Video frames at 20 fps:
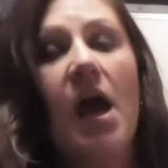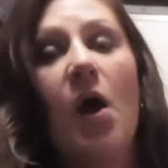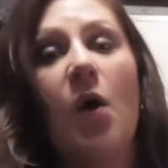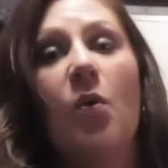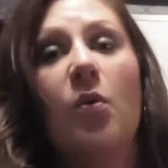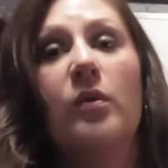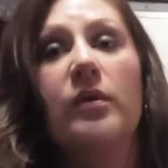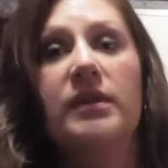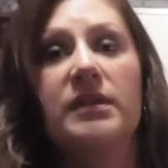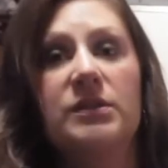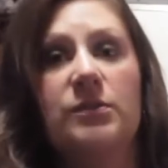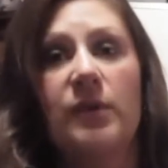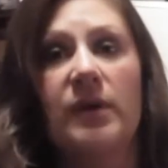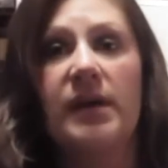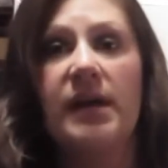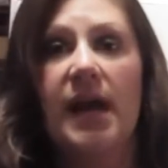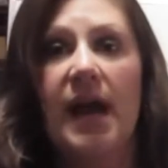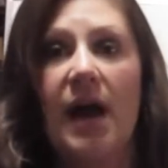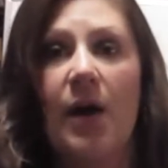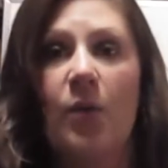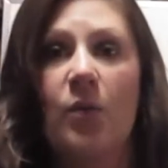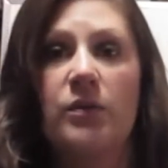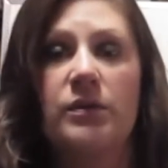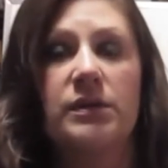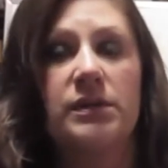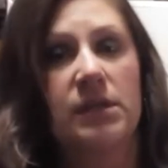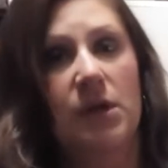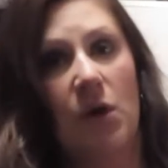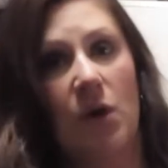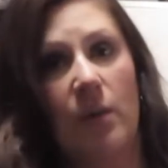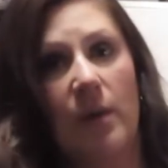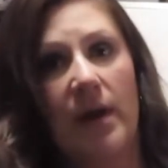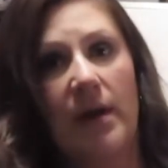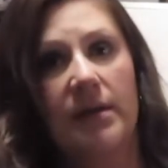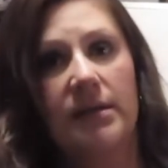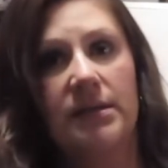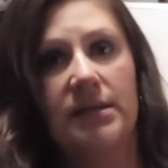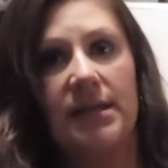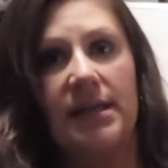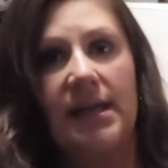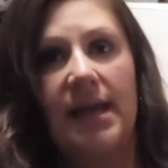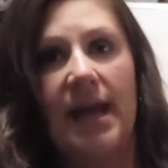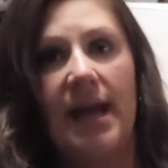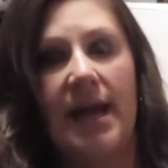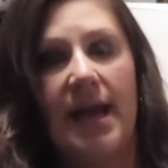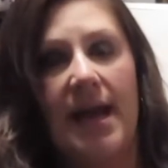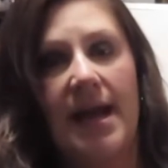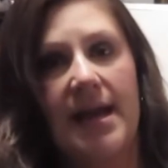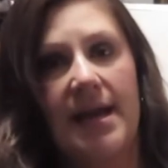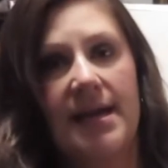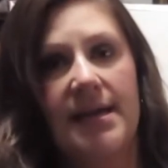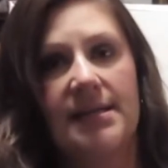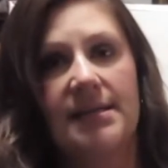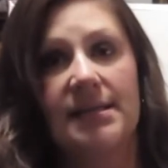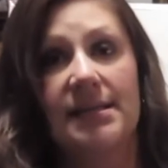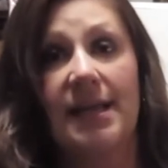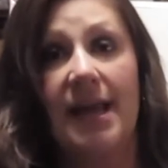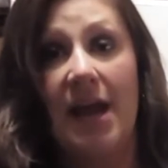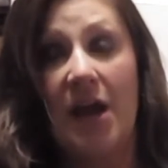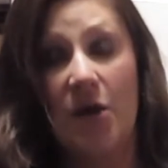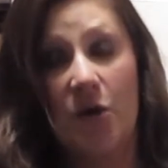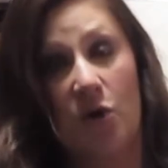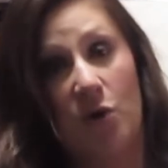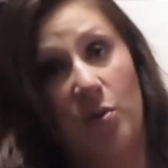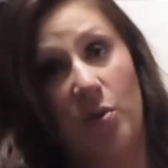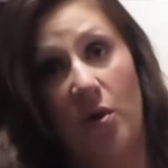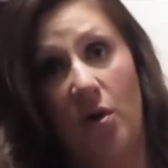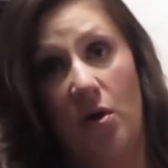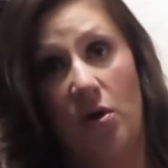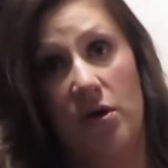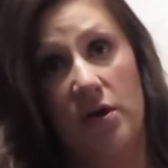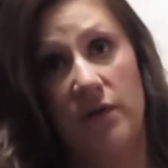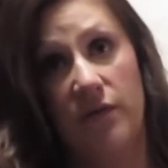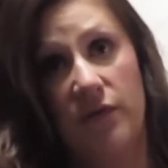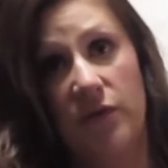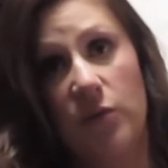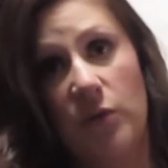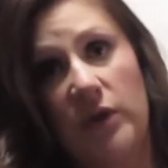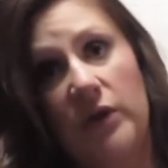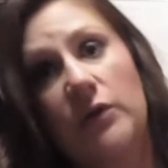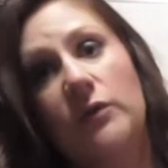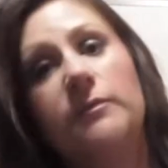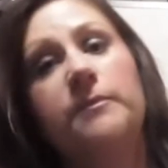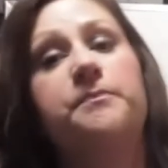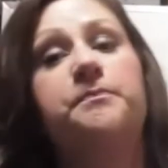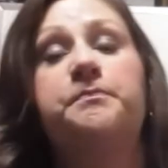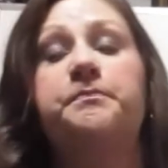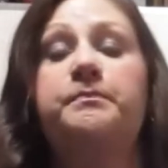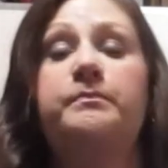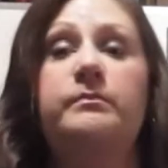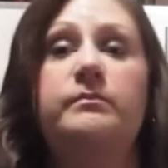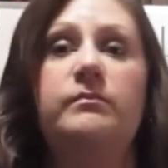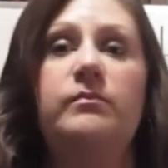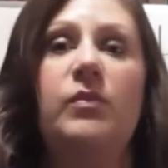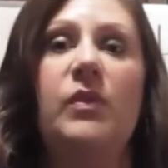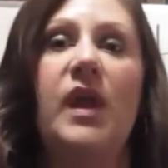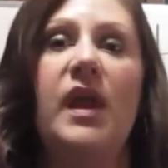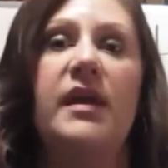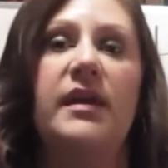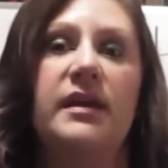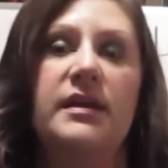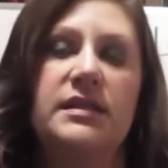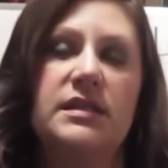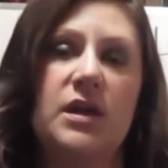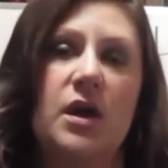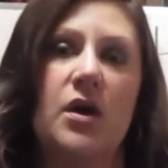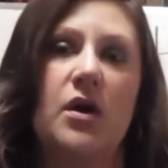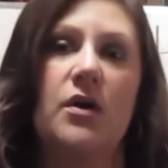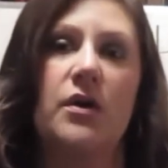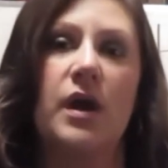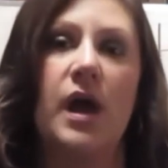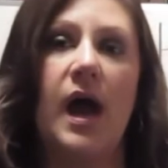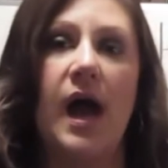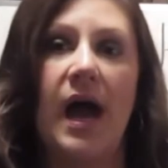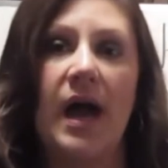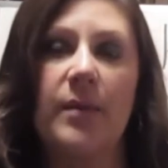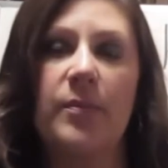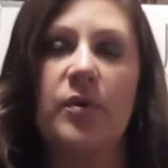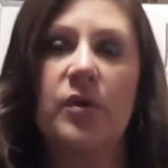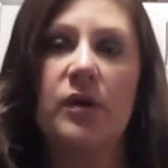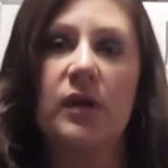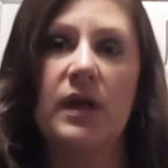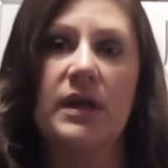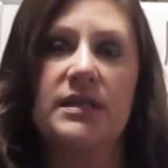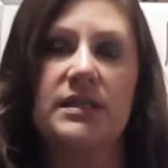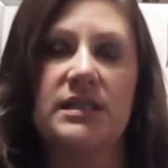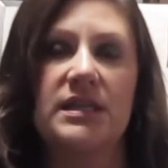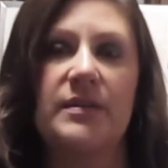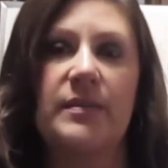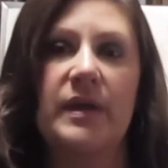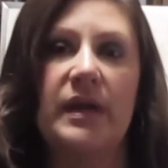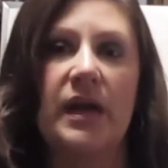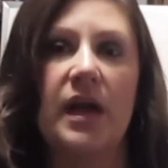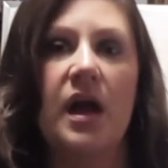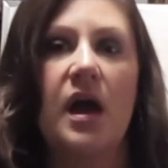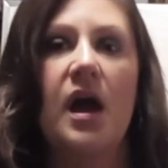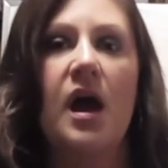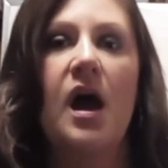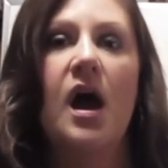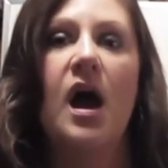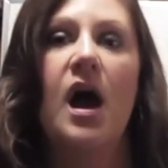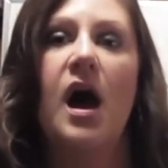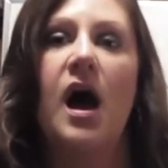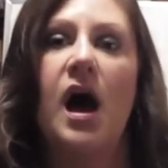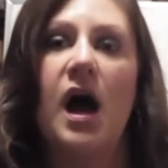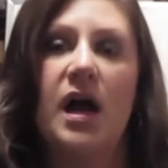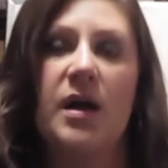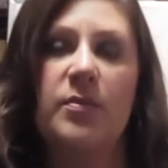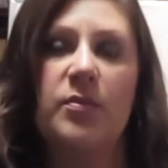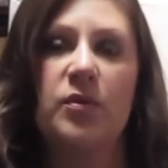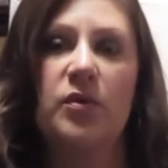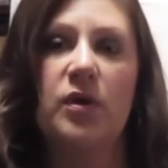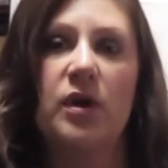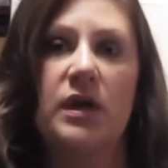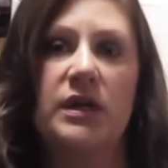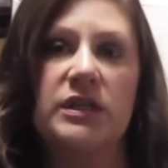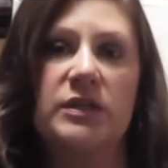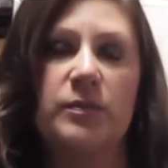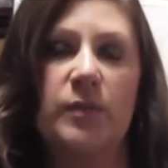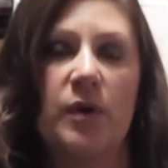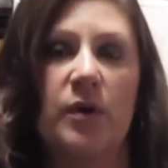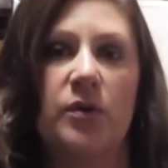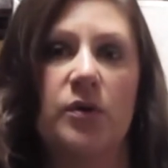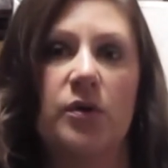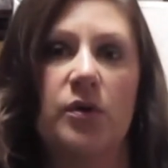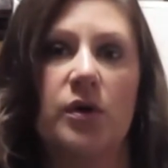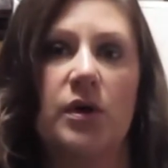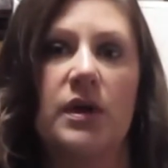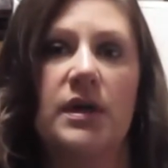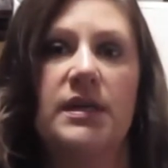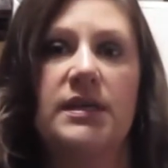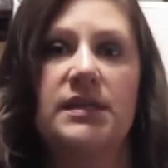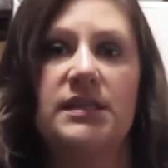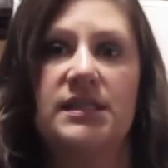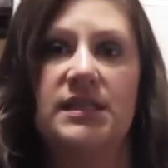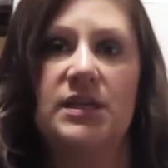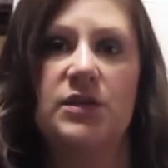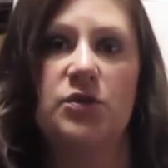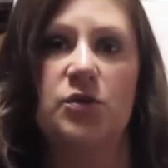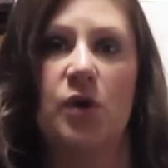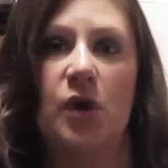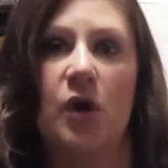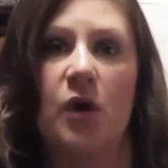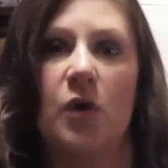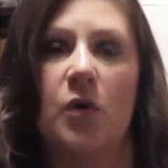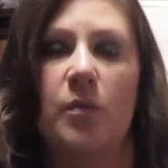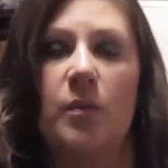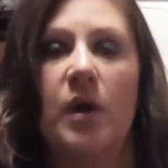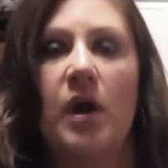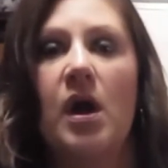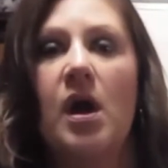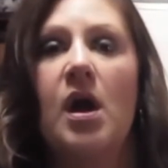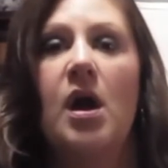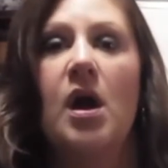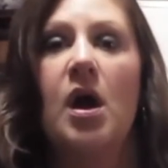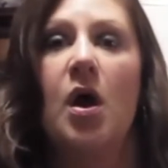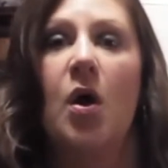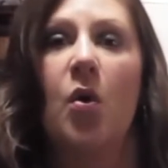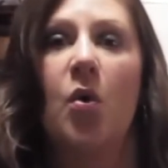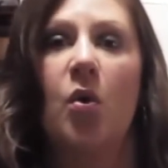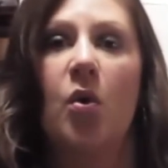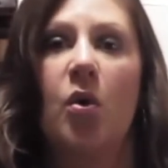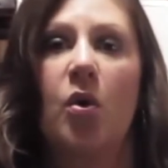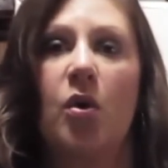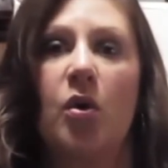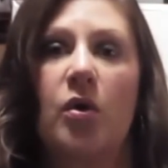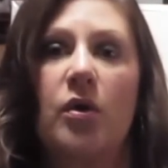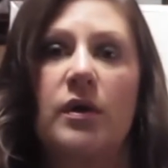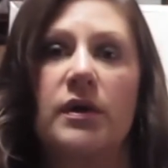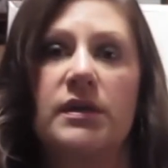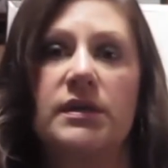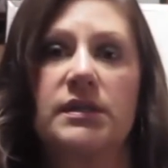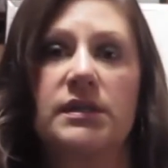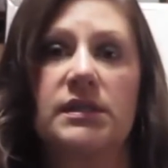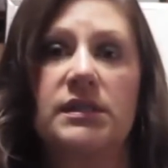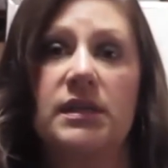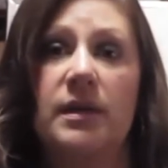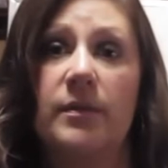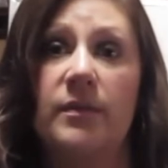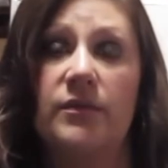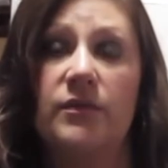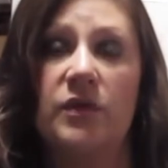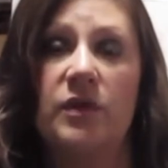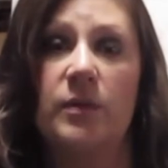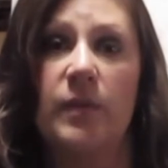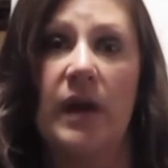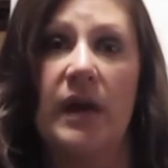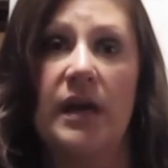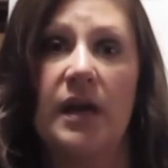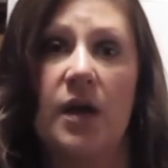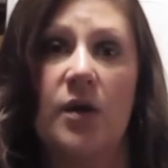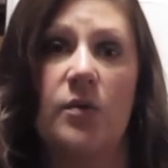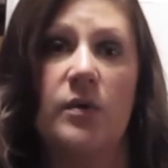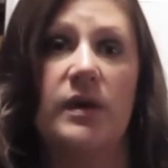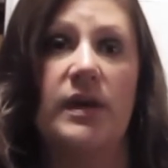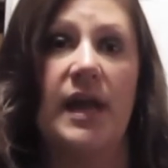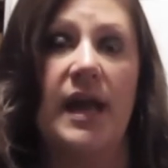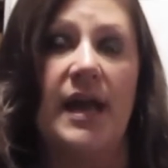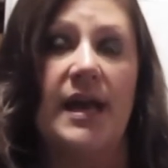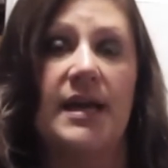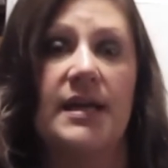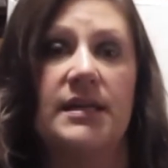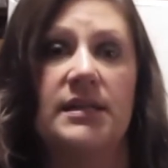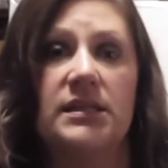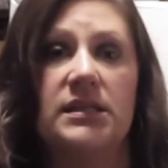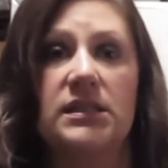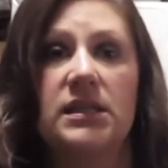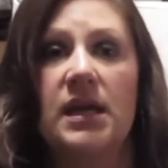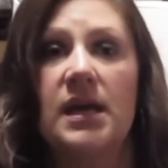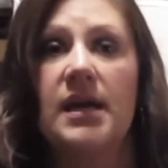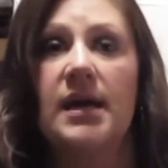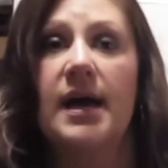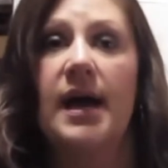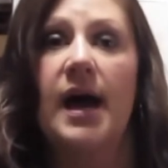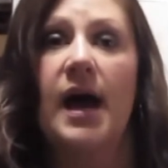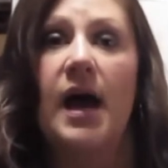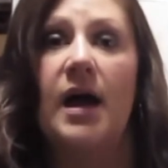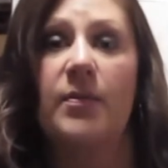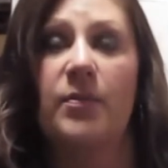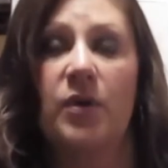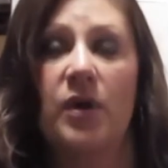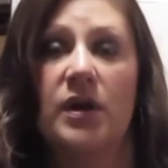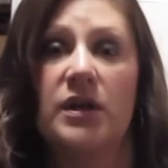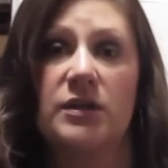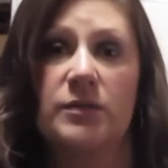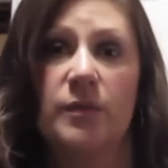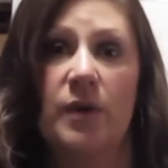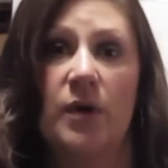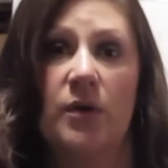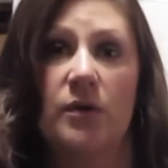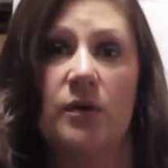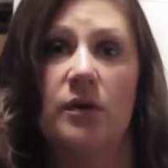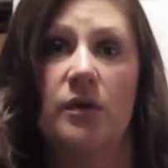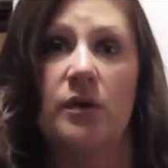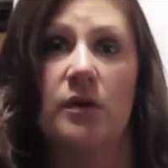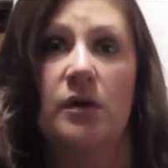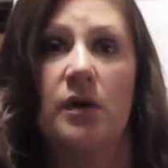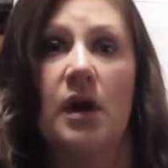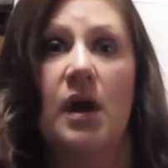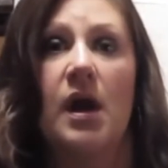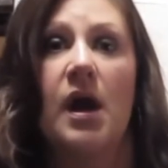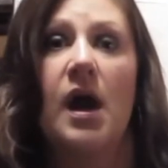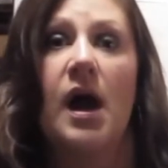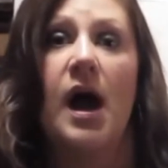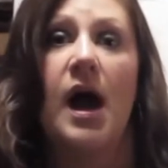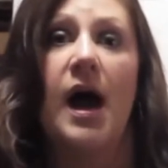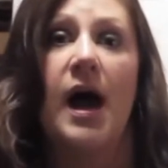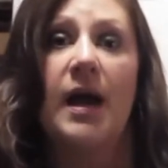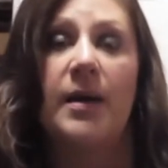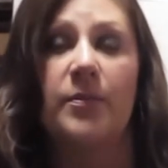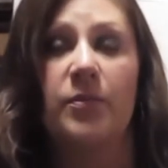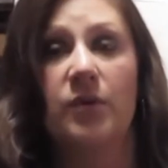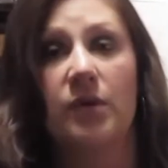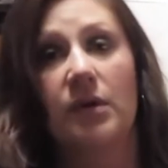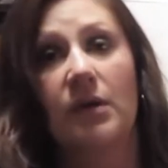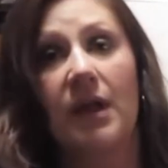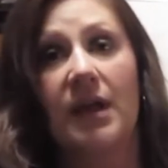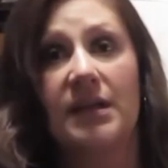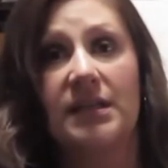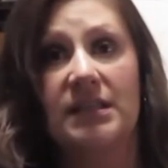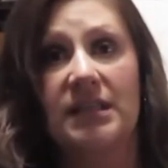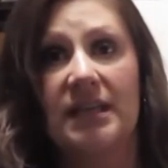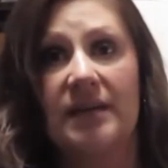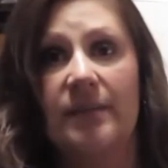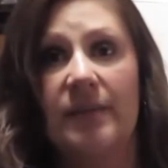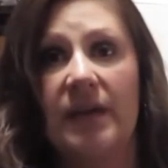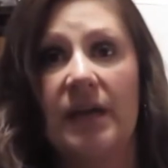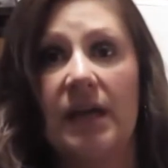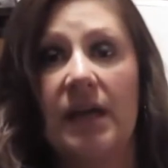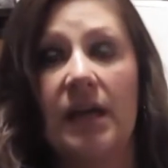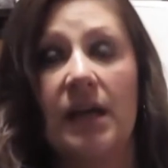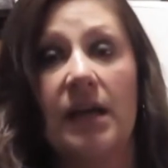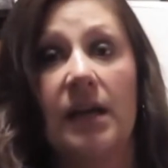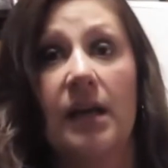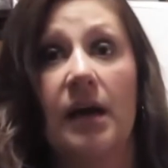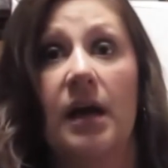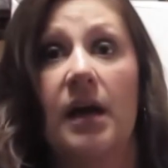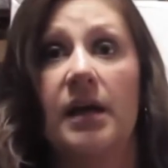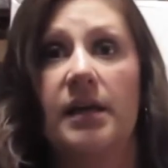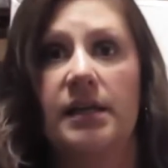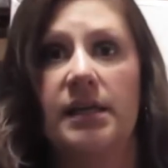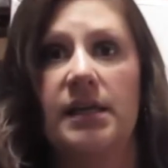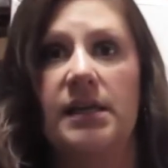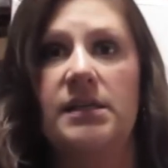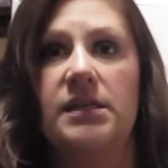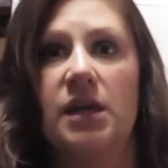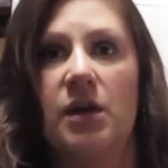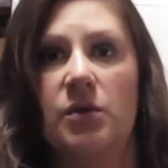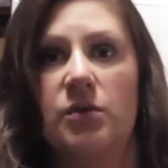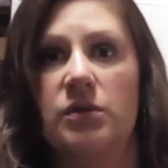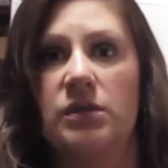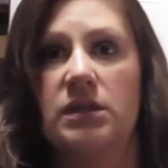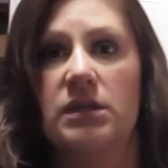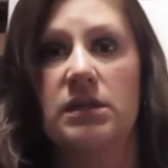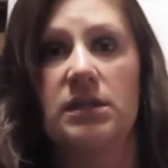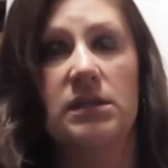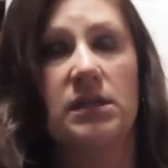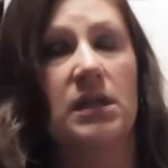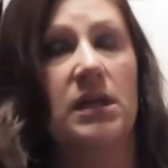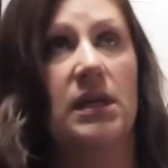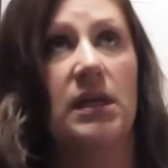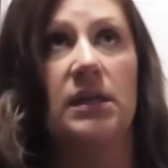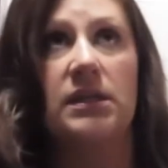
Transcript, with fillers: well this week I want to talk about DKA's counterpart, if you will, and it's called hyperglycemic hyperosmolar syndrome, or some of you may know it as hyperosmolar hyperglycemic non-ketosis.